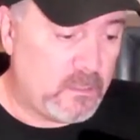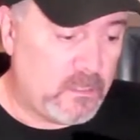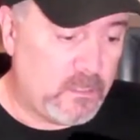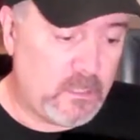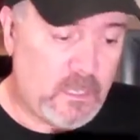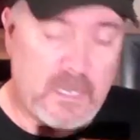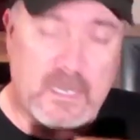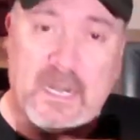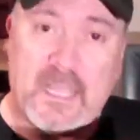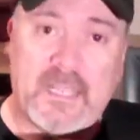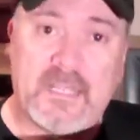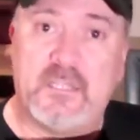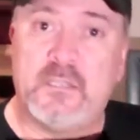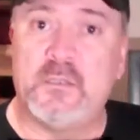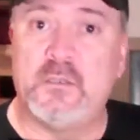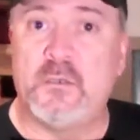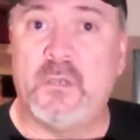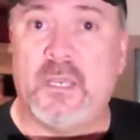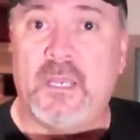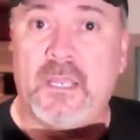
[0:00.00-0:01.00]
I'd like
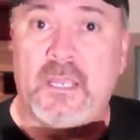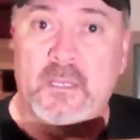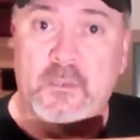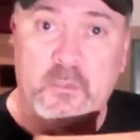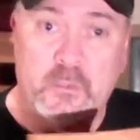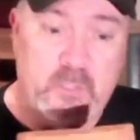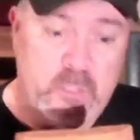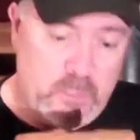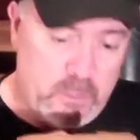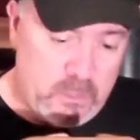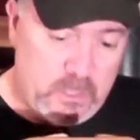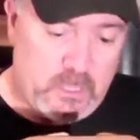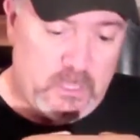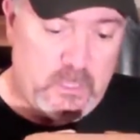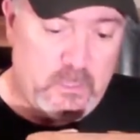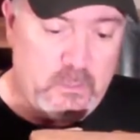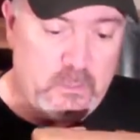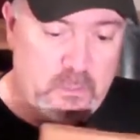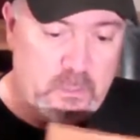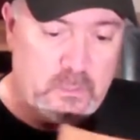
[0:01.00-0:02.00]
to introduce
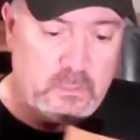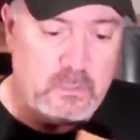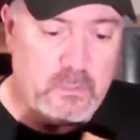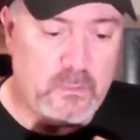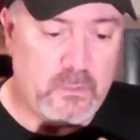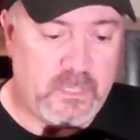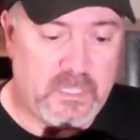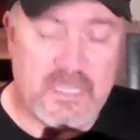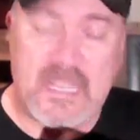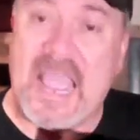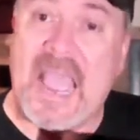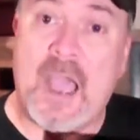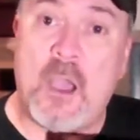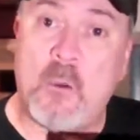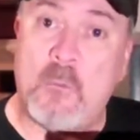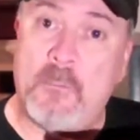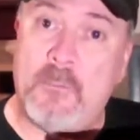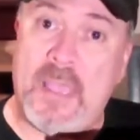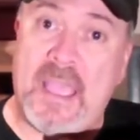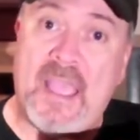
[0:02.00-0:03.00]
you to the
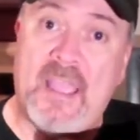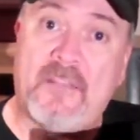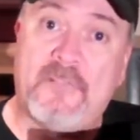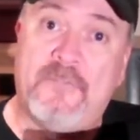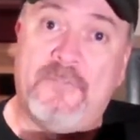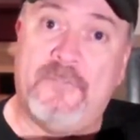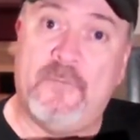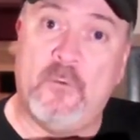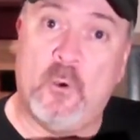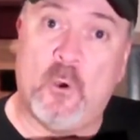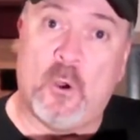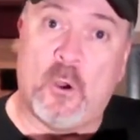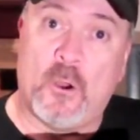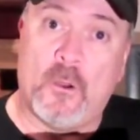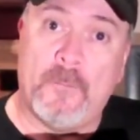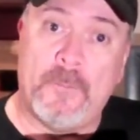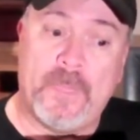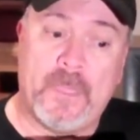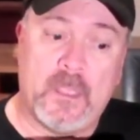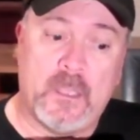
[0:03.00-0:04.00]
Outback
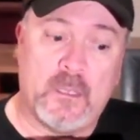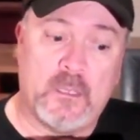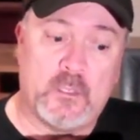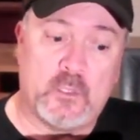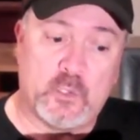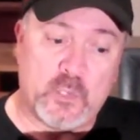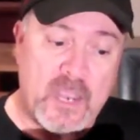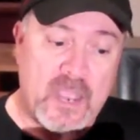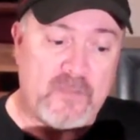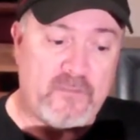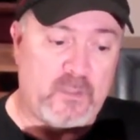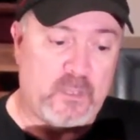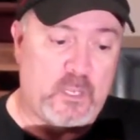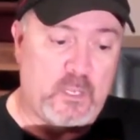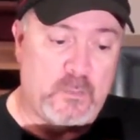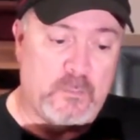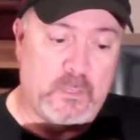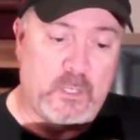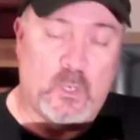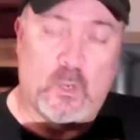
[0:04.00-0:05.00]
4 travel
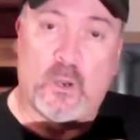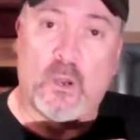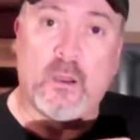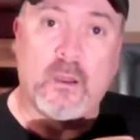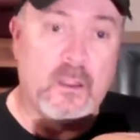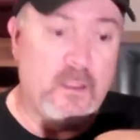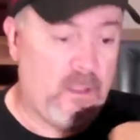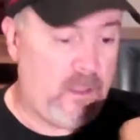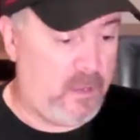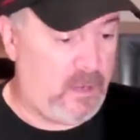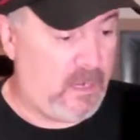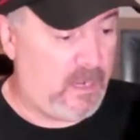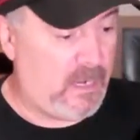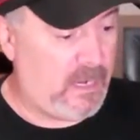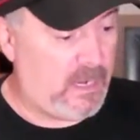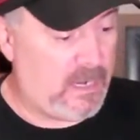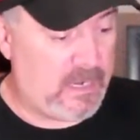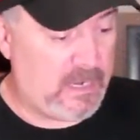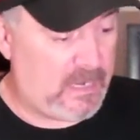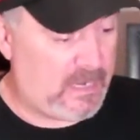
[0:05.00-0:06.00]
humidor,
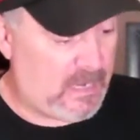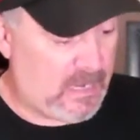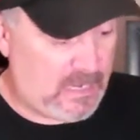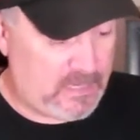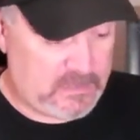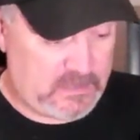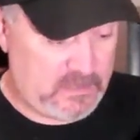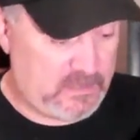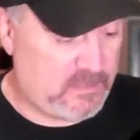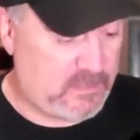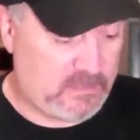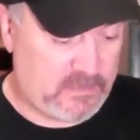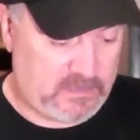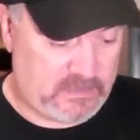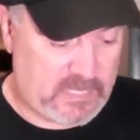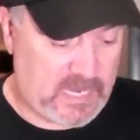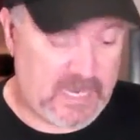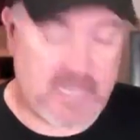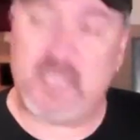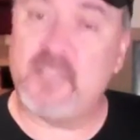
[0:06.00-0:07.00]
and I'd like to
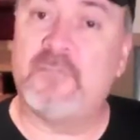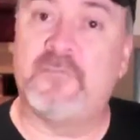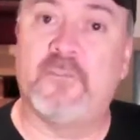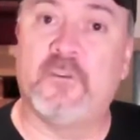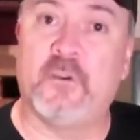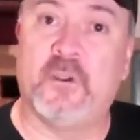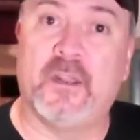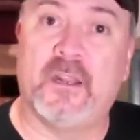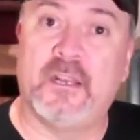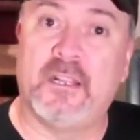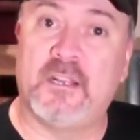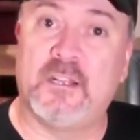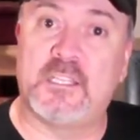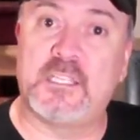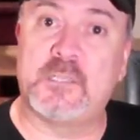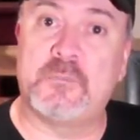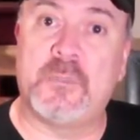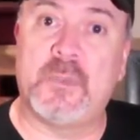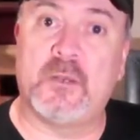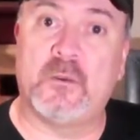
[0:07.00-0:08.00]
take you for a little
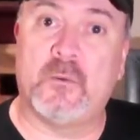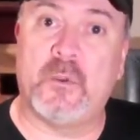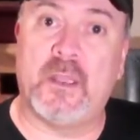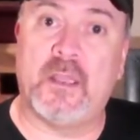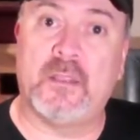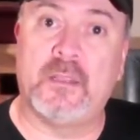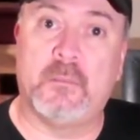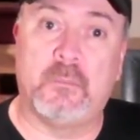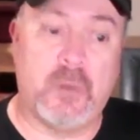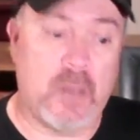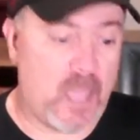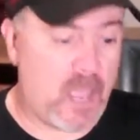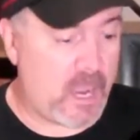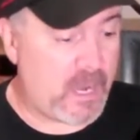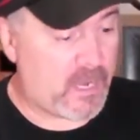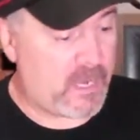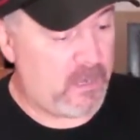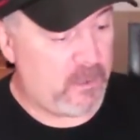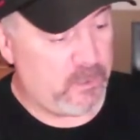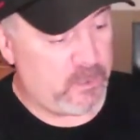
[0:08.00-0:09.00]
spin around the
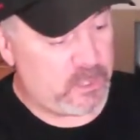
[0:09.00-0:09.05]
block here.